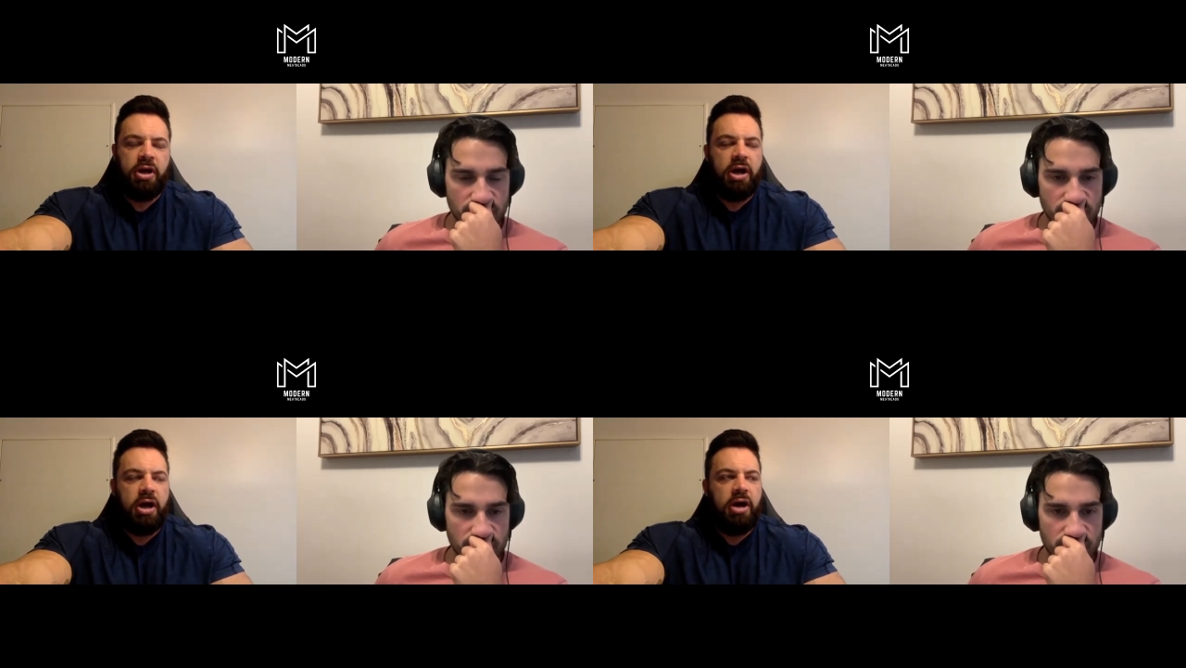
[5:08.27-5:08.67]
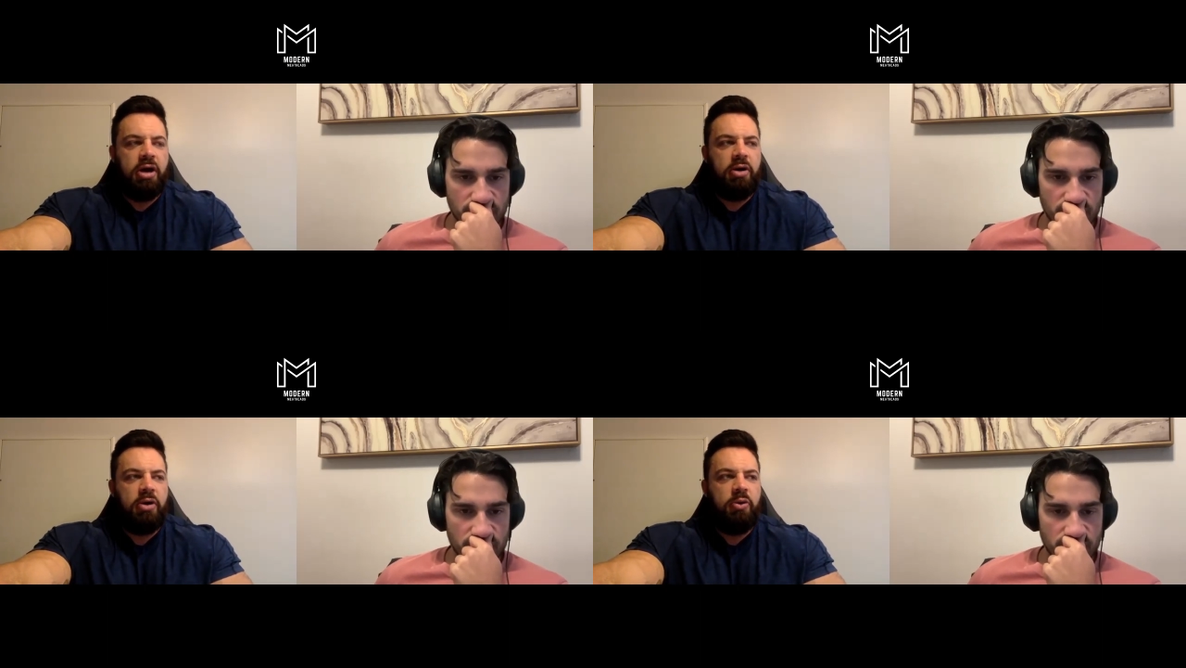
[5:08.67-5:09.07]

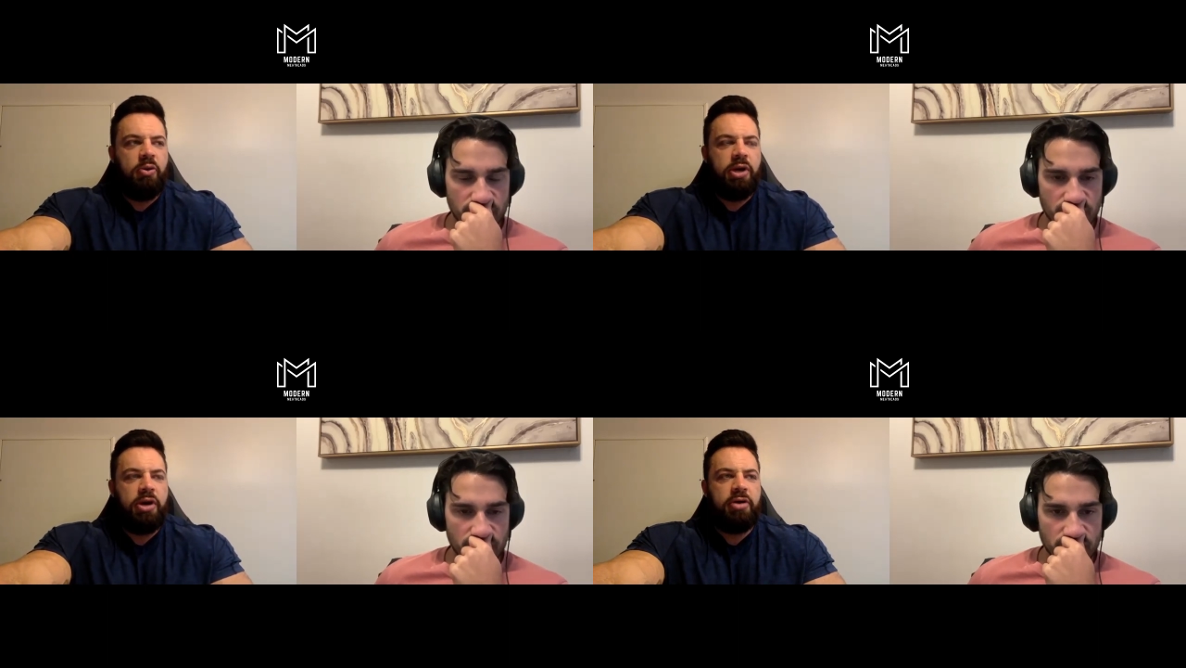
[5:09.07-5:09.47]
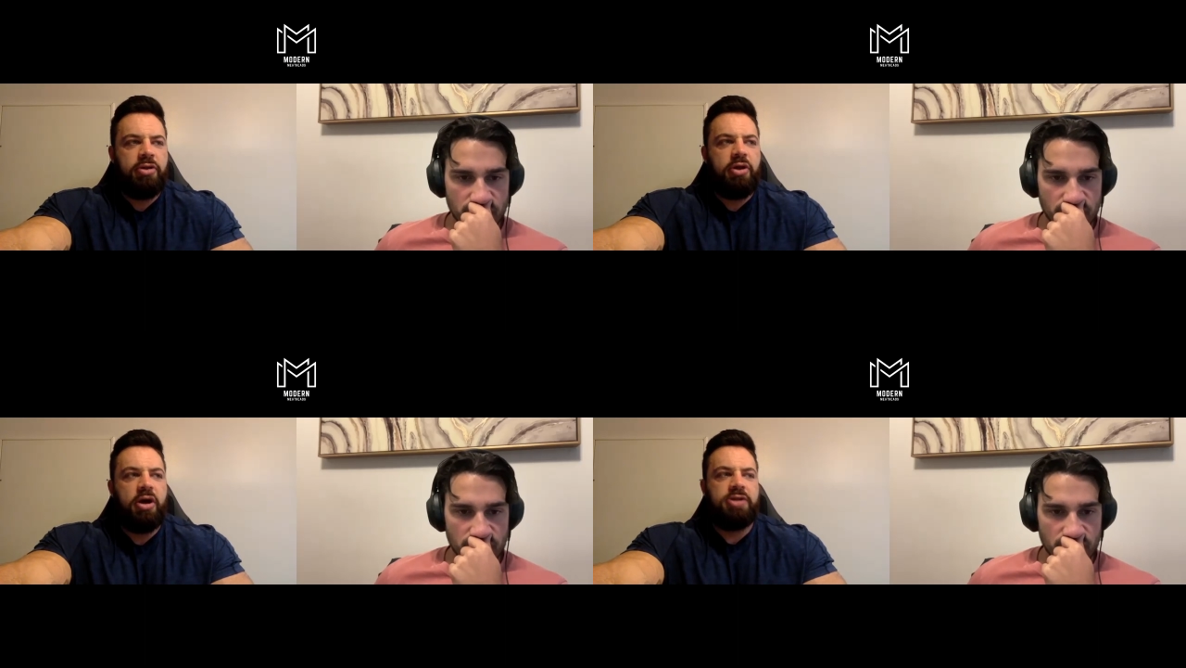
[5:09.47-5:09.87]
Speaker 1: uh, what are your
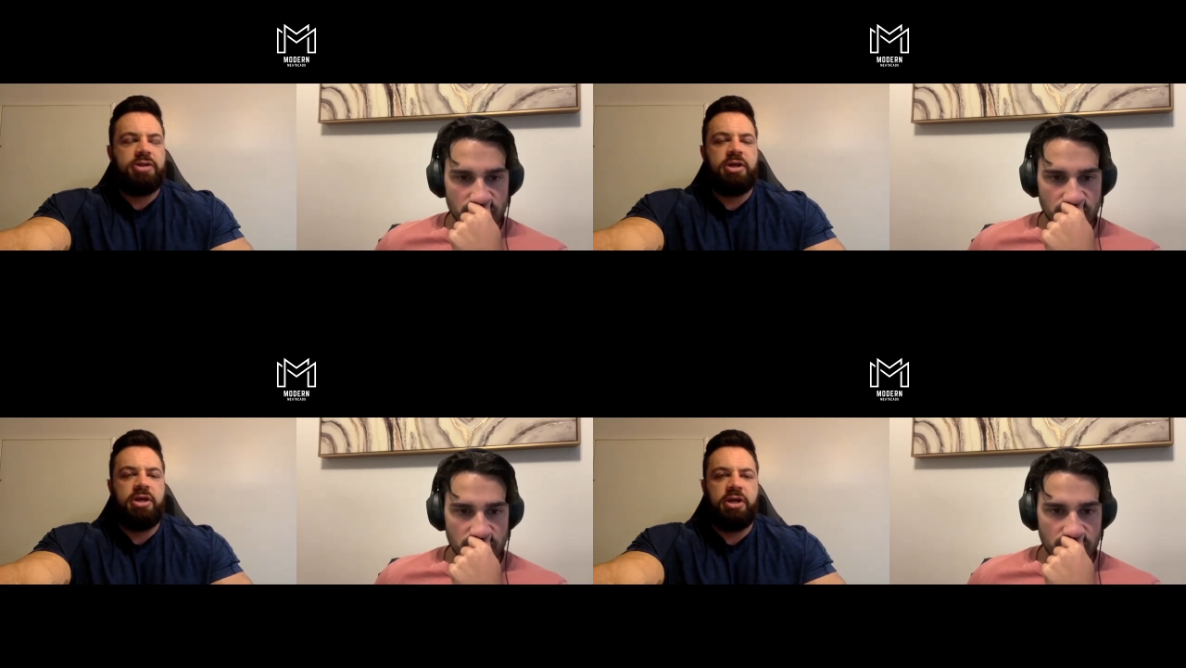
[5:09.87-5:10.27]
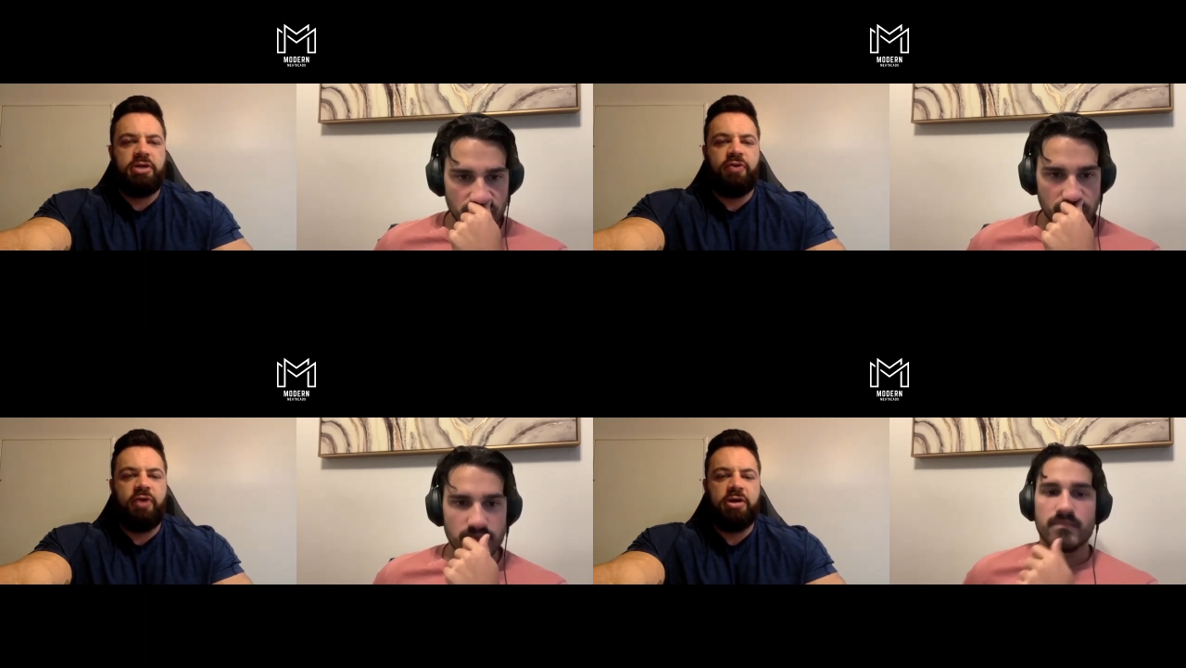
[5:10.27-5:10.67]
thoughts
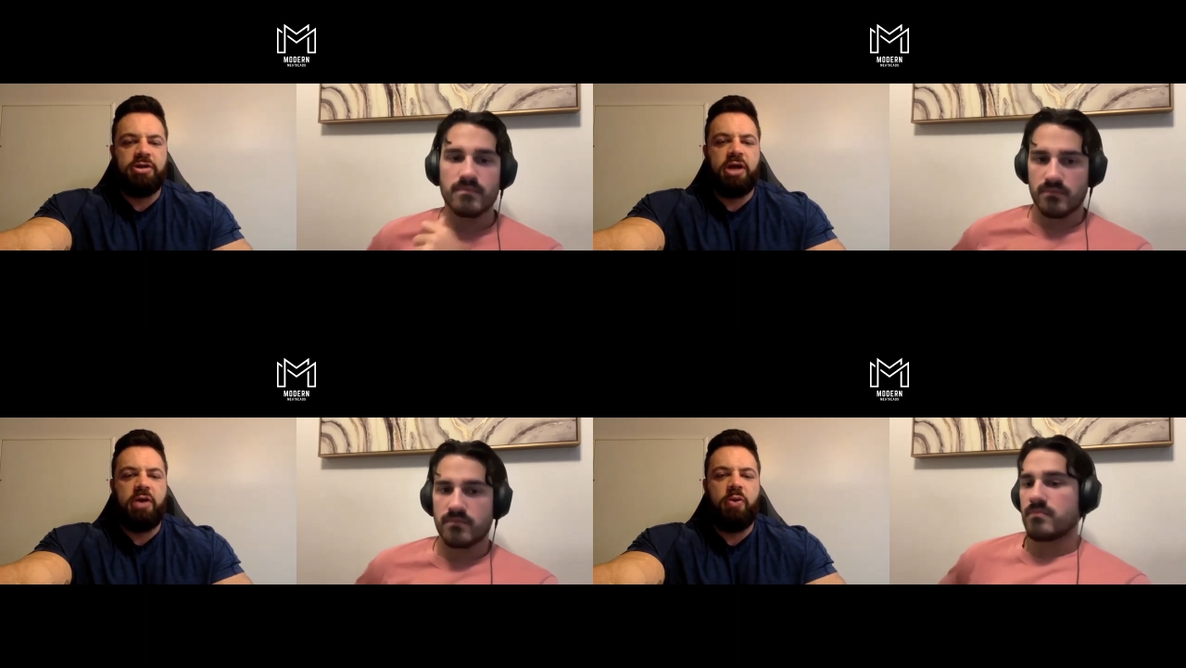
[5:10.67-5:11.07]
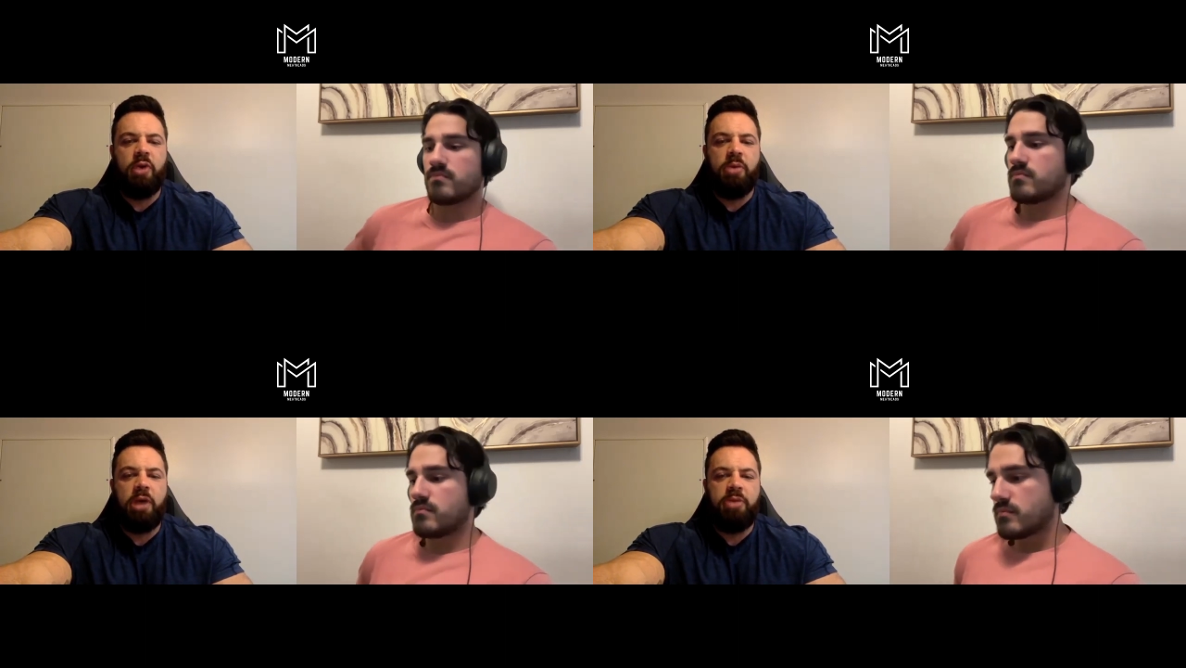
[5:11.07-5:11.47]
as far as like
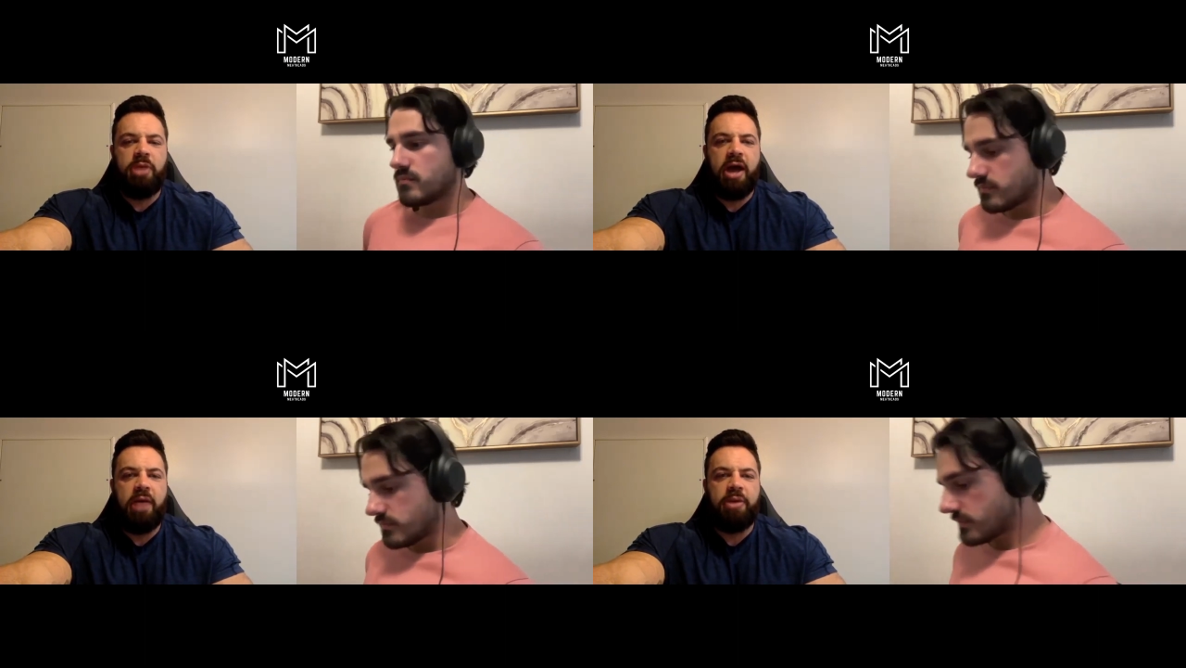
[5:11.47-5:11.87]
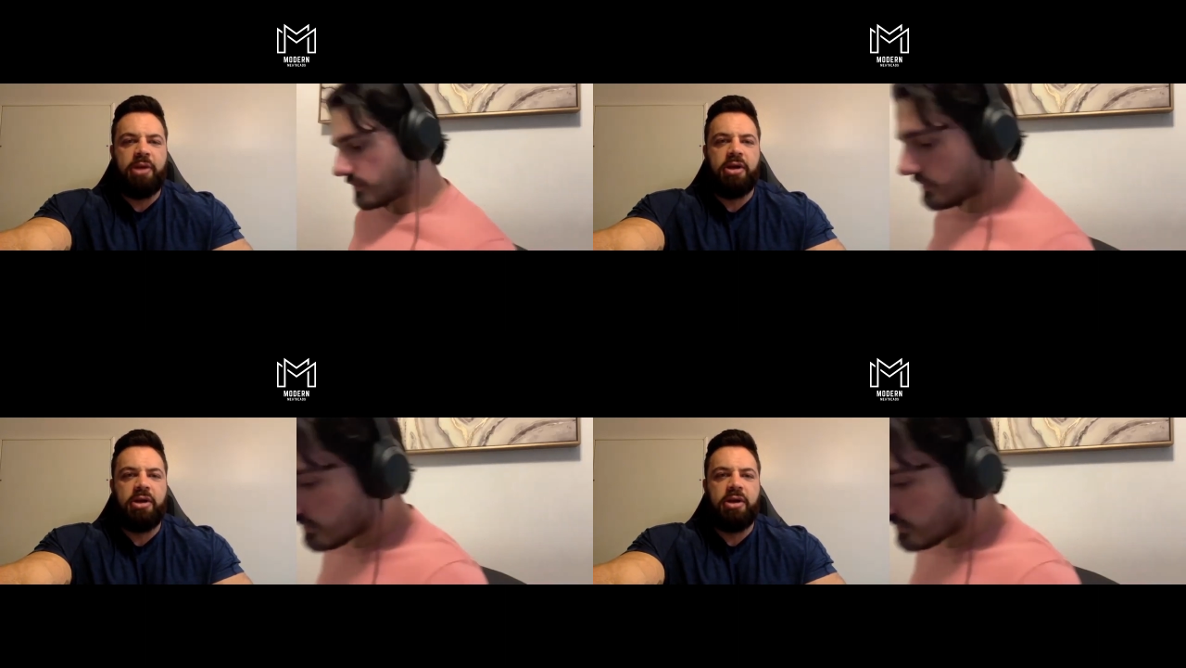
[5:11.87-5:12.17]
what might be happening